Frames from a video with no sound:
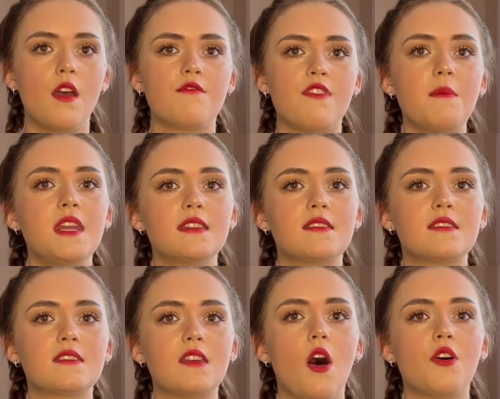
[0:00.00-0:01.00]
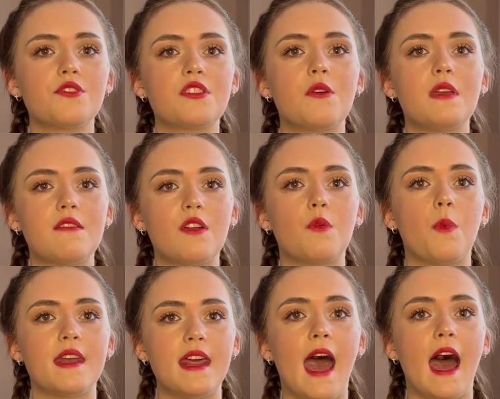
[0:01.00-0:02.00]
Feminists also even
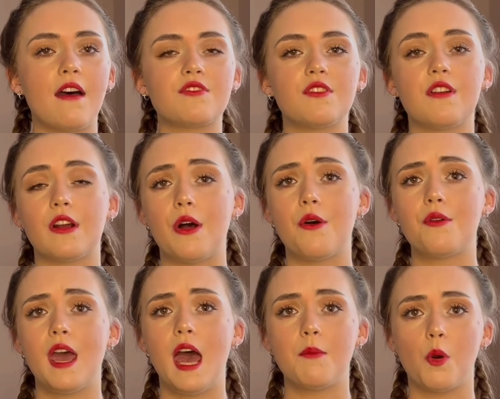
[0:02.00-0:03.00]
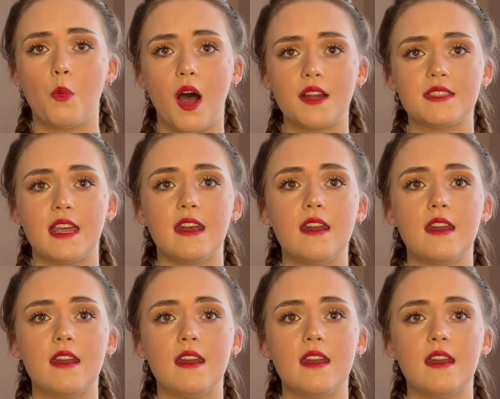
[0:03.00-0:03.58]
went after their own Emma Watson,